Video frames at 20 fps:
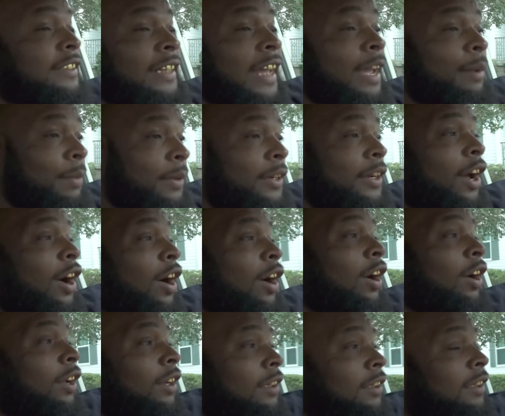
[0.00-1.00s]
Saint
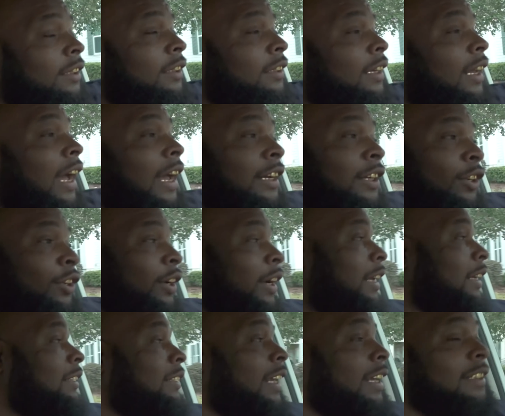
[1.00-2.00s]
Bernard, I know
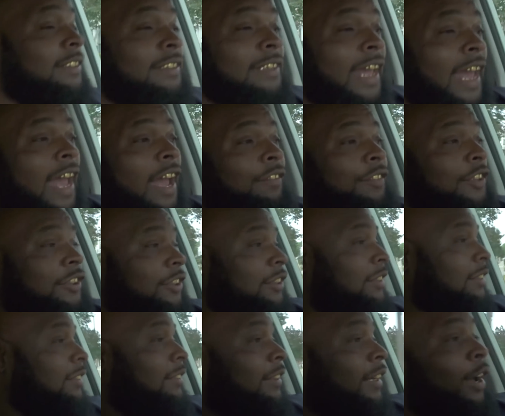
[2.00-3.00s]
they they
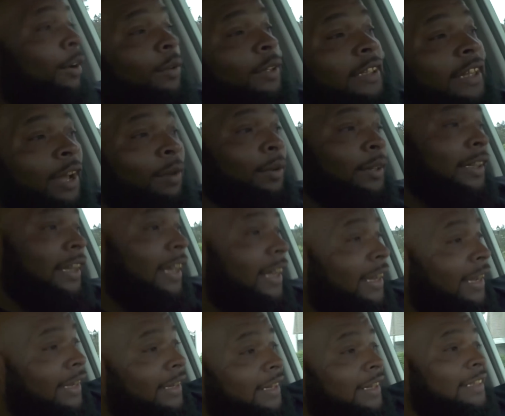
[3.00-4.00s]
savages. That what that what
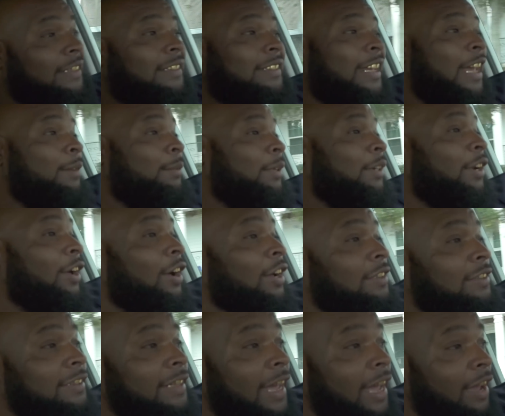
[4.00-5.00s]
they is. The Saint
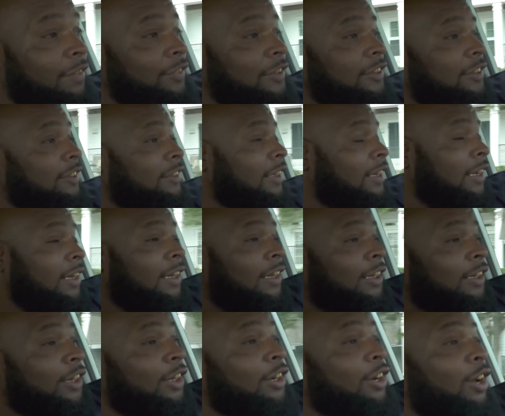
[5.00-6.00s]
Bernard savages.
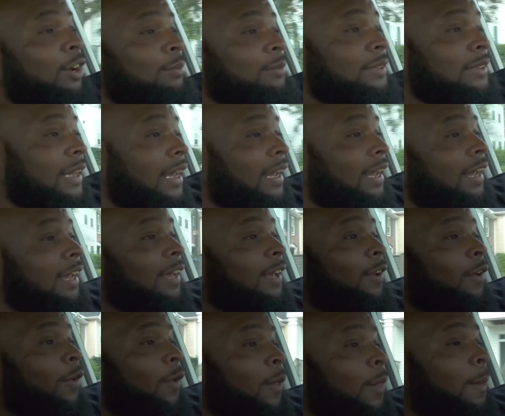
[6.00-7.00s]
You know what I'm
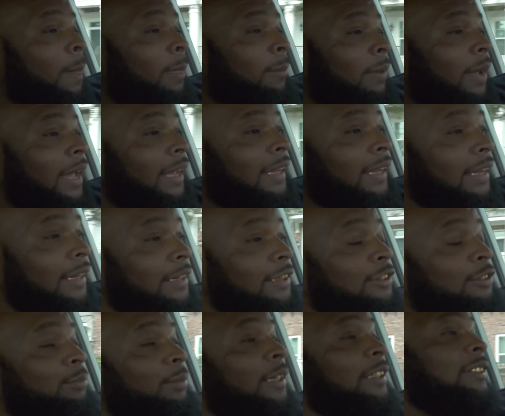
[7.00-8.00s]
saying? Back in
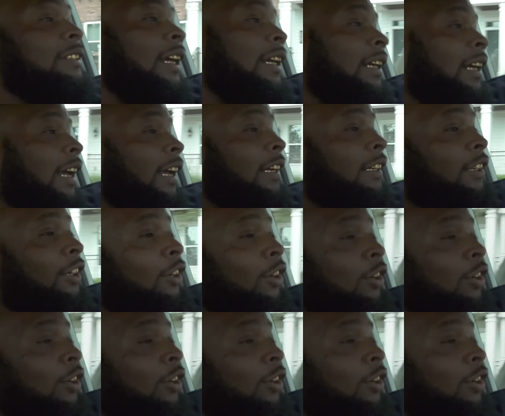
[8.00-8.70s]
and and you